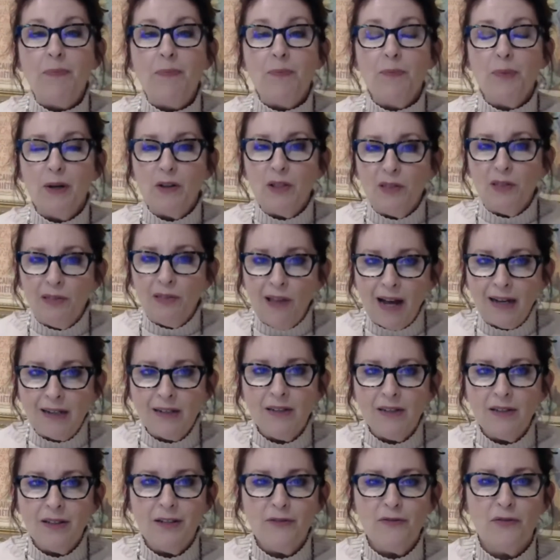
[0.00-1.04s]
But
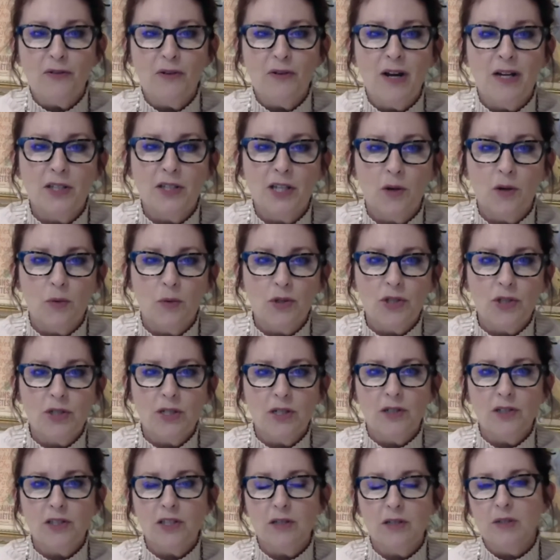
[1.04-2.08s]
luckily for us, there were
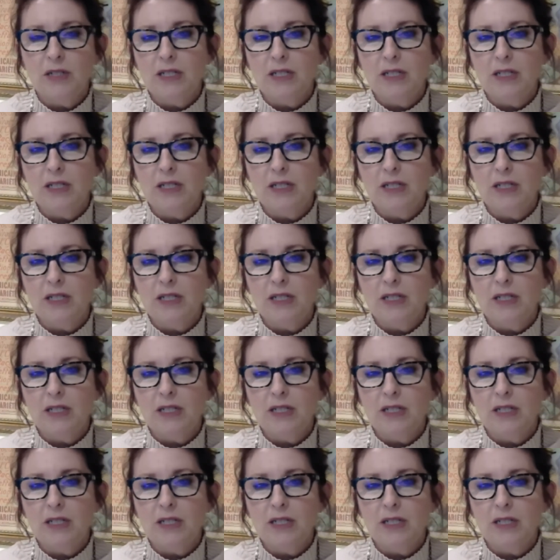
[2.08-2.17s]
still some